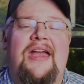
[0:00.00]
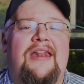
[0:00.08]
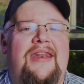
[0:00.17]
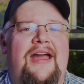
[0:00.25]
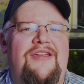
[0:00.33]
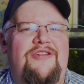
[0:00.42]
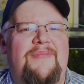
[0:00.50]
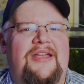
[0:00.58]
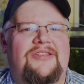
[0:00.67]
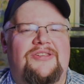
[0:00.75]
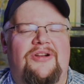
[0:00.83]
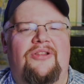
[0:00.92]
Now you
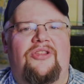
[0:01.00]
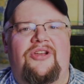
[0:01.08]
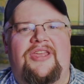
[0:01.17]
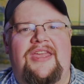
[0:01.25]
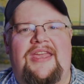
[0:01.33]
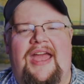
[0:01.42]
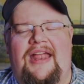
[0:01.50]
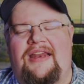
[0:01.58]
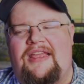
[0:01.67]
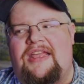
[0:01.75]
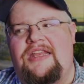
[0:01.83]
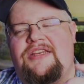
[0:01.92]
might start looking at
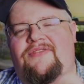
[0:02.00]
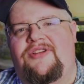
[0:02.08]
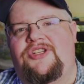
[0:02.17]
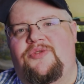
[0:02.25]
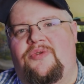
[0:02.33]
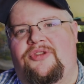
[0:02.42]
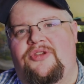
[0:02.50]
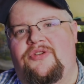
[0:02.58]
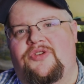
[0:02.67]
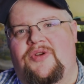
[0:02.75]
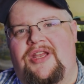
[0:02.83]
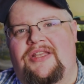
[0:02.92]
individual
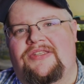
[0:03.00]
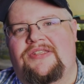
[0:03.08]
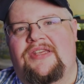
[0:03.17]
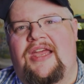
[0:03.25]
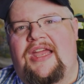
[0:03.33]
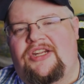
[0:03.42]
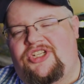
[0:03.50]
nutrients and